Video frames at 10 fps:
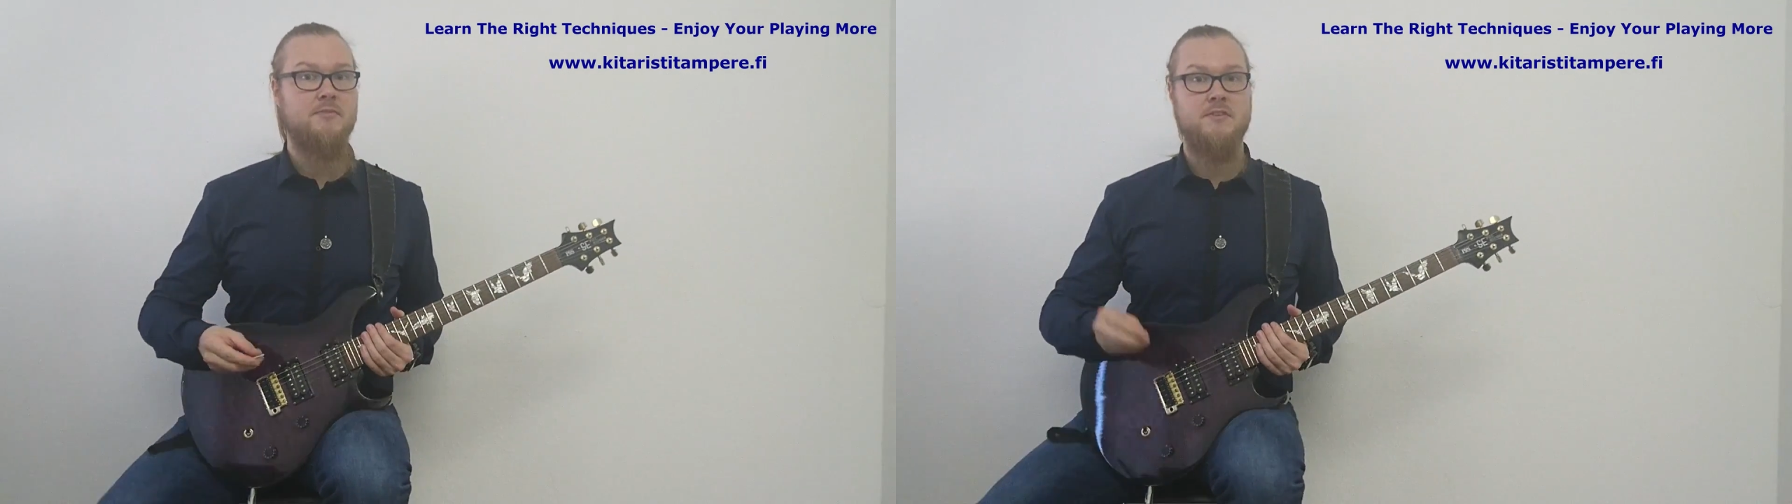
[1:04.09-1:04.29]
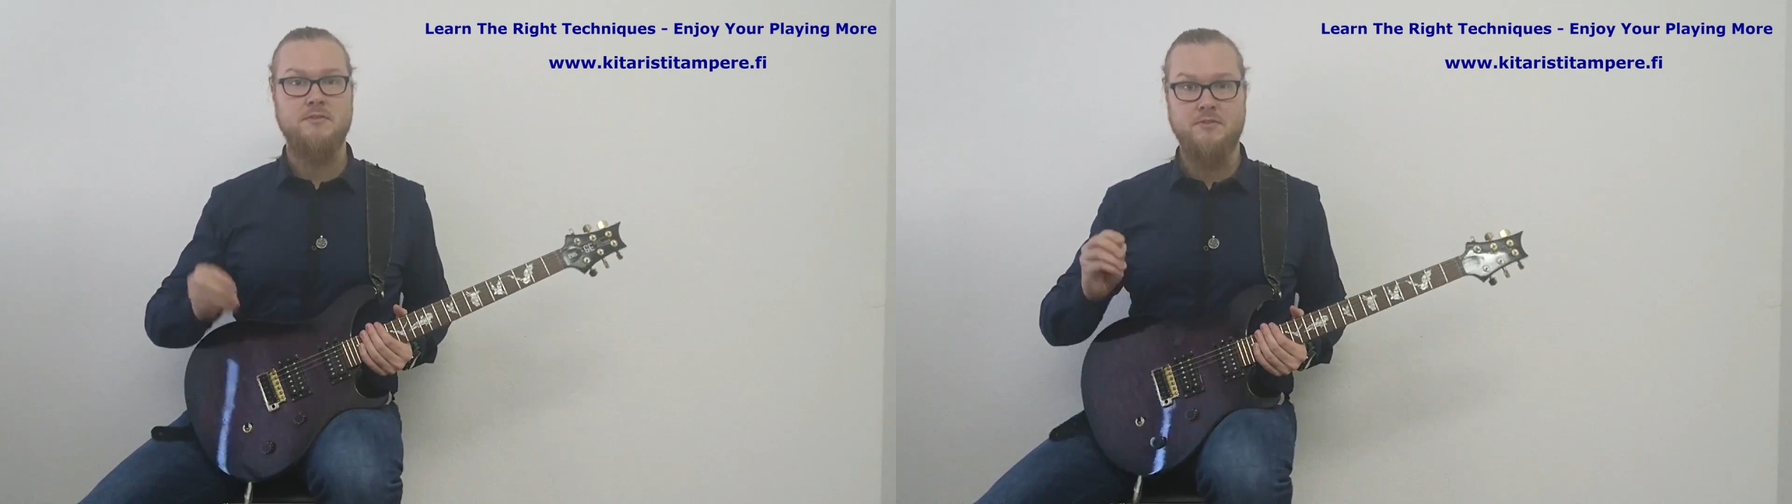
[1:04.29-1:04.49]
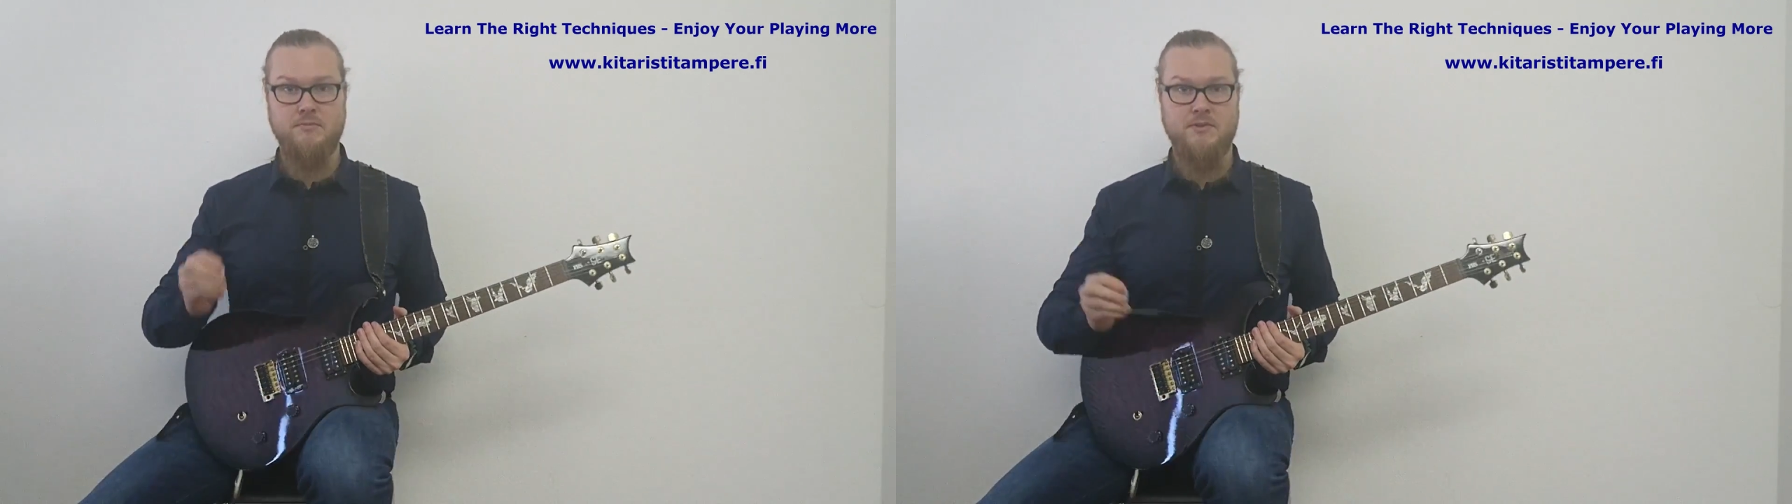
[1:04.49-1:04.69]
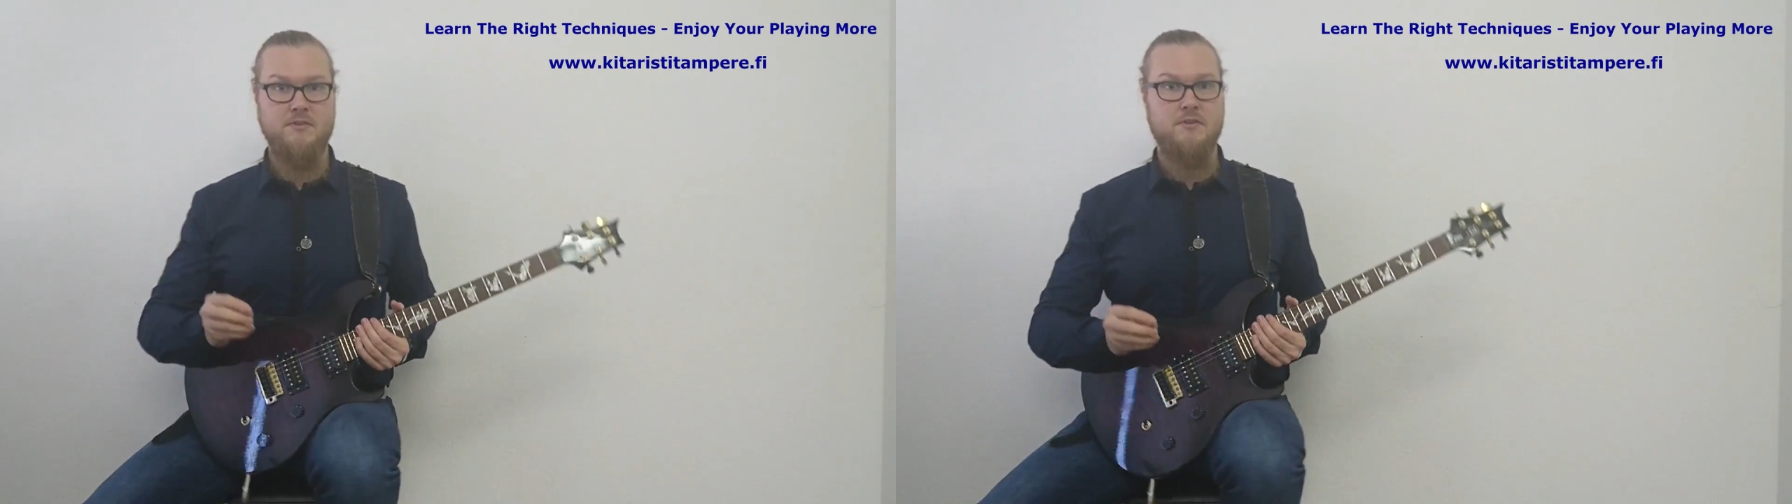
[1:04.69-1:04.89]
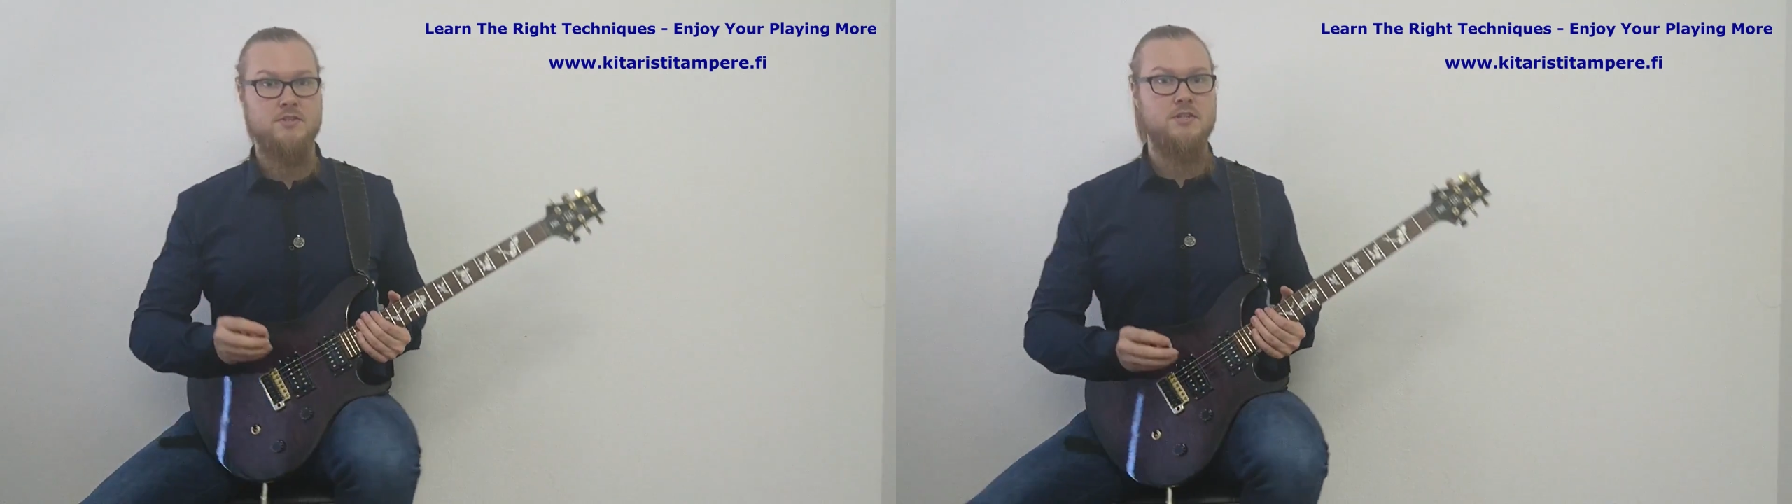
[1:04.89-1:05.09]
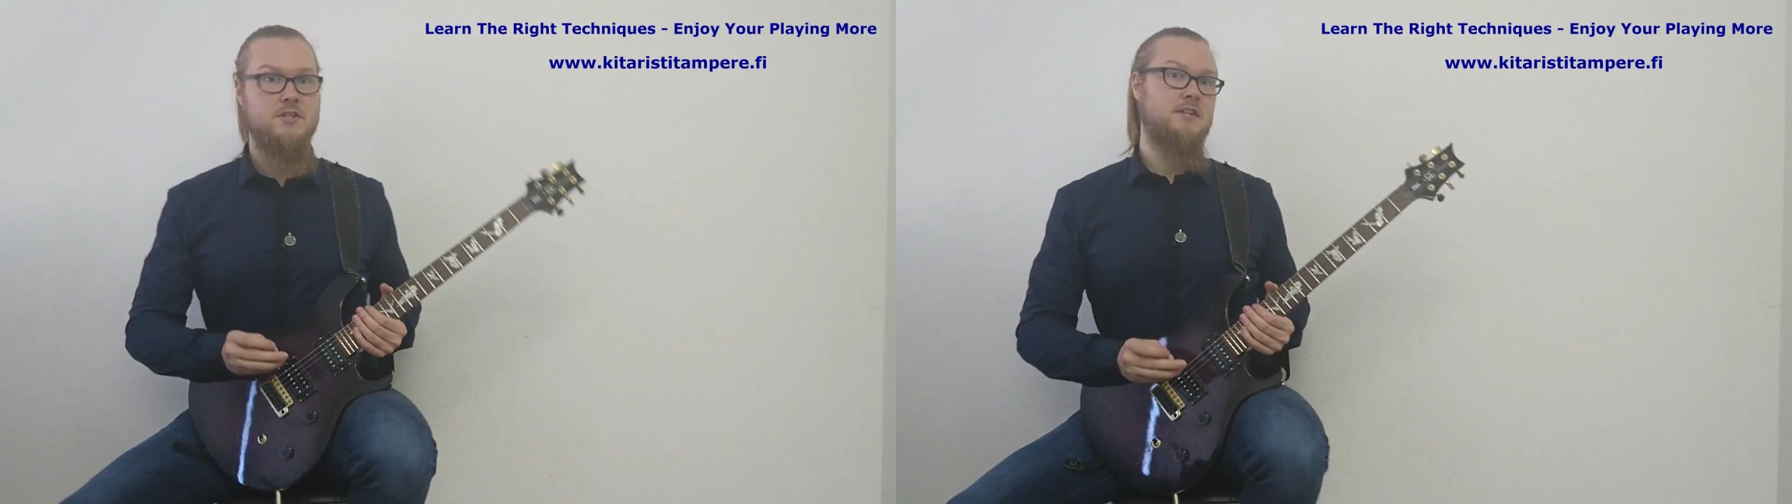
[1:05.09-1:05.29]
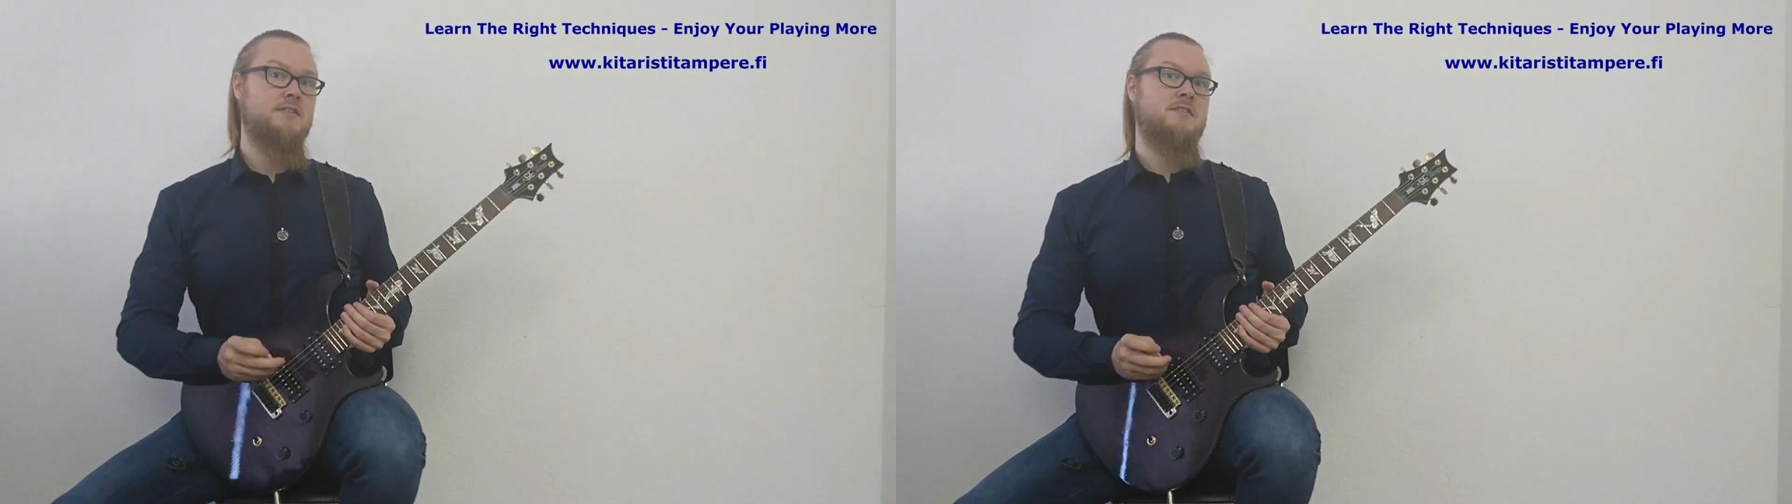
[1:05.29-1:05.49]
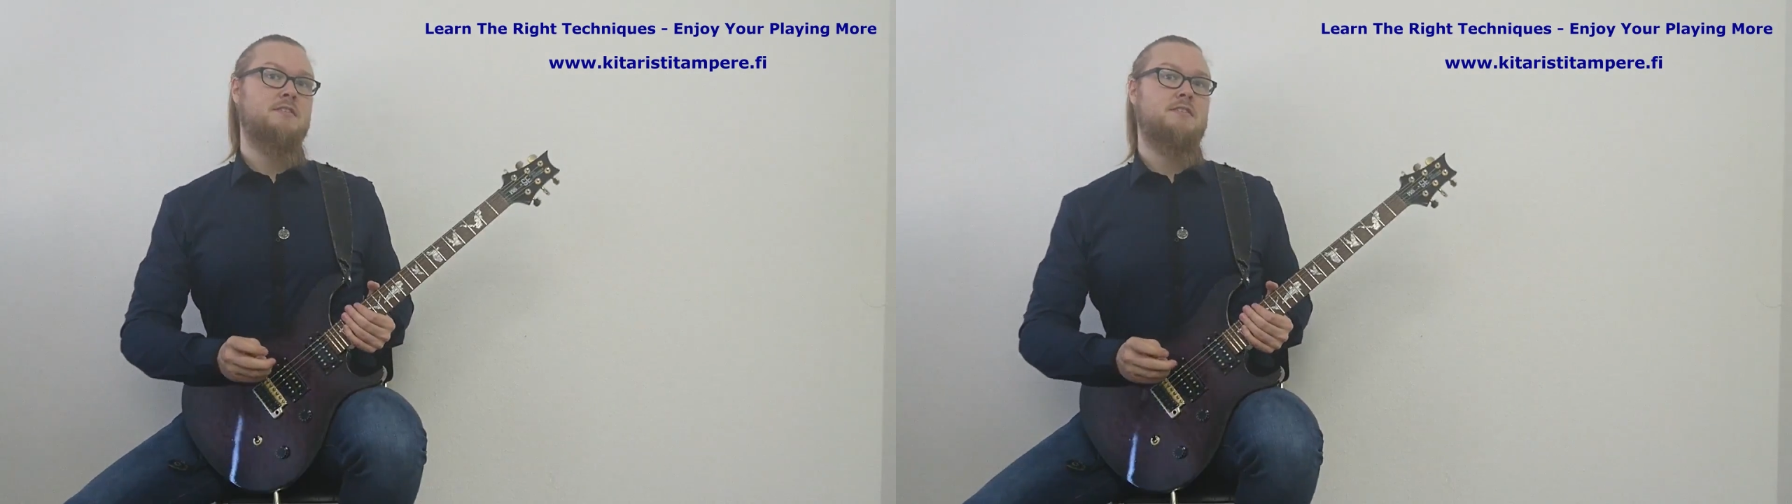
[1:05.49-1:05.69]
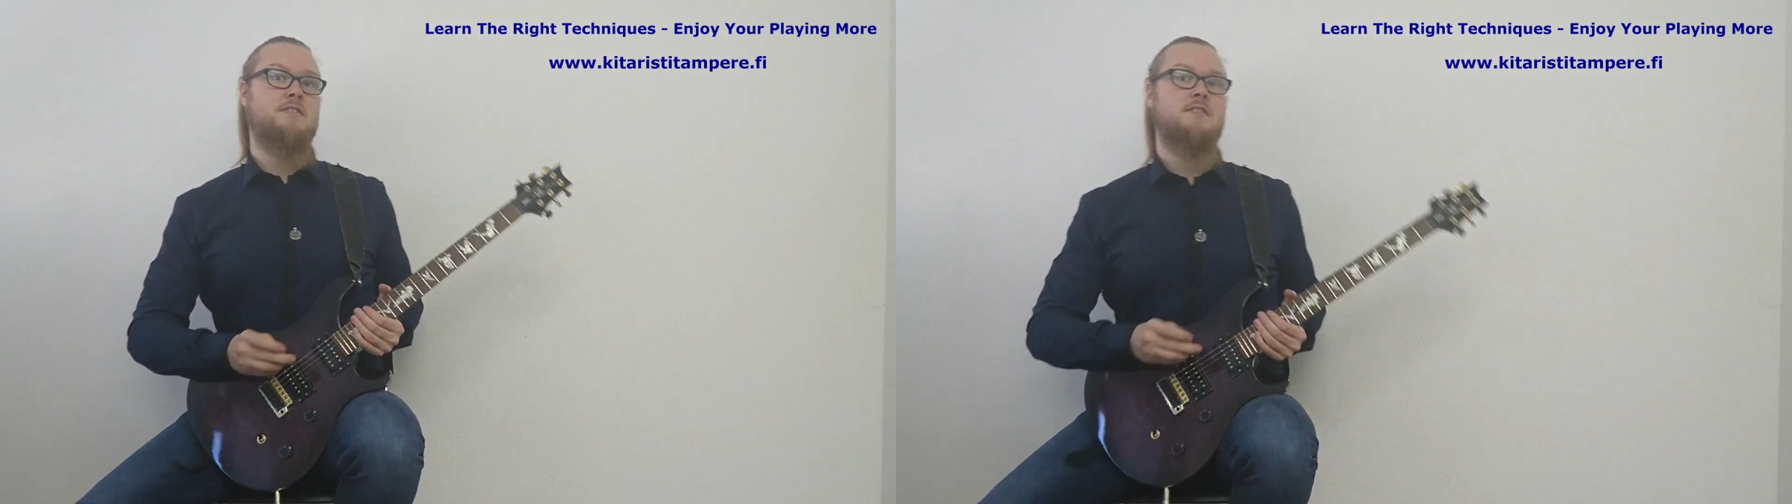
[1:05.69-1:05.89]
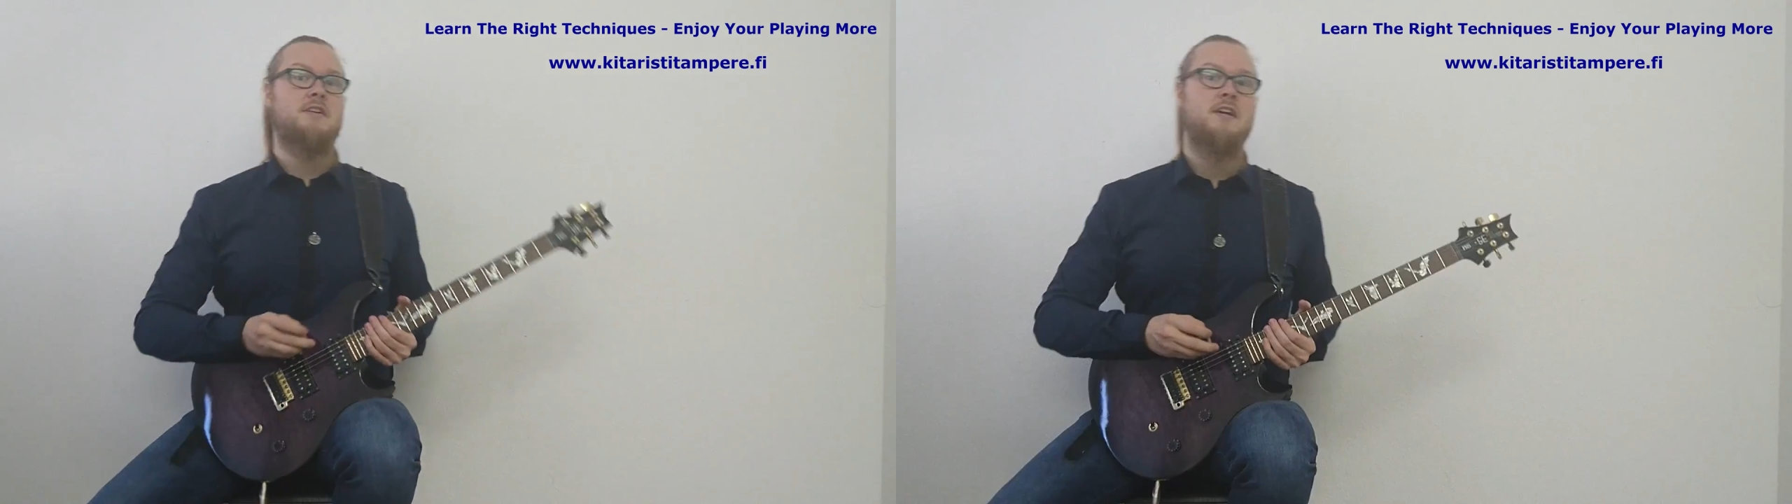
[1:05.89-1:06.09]
so use it with caution and
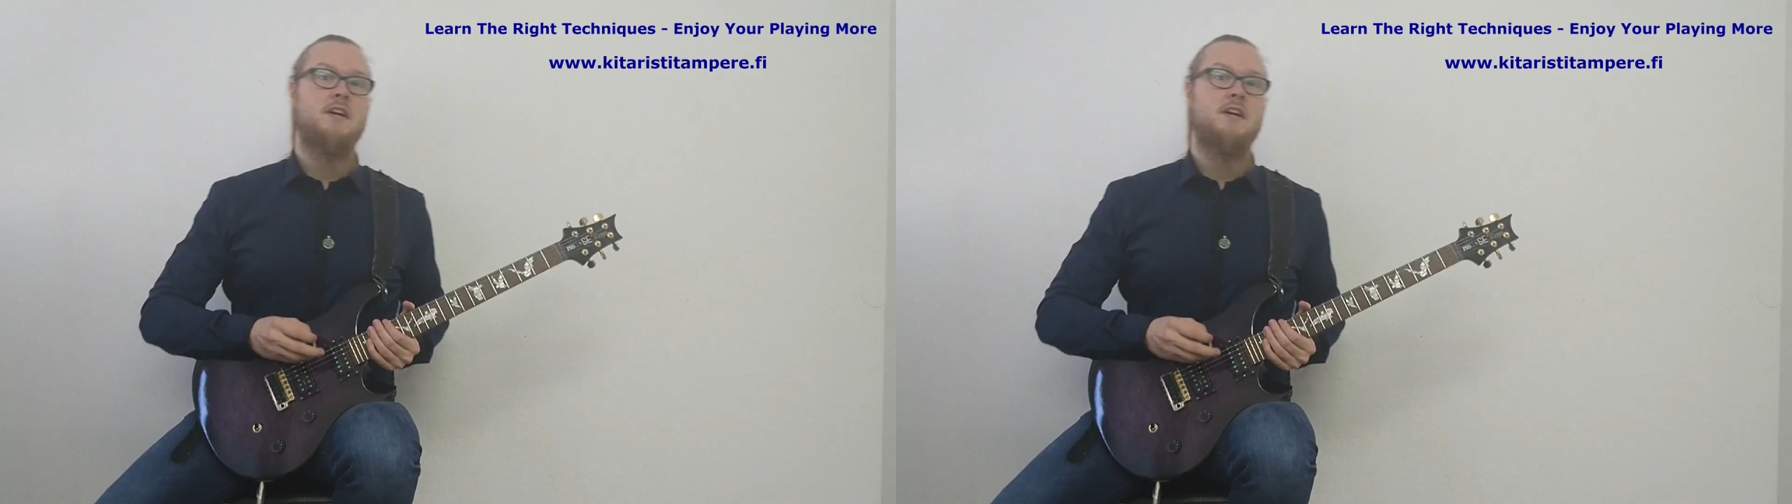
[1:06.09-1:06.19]
uh,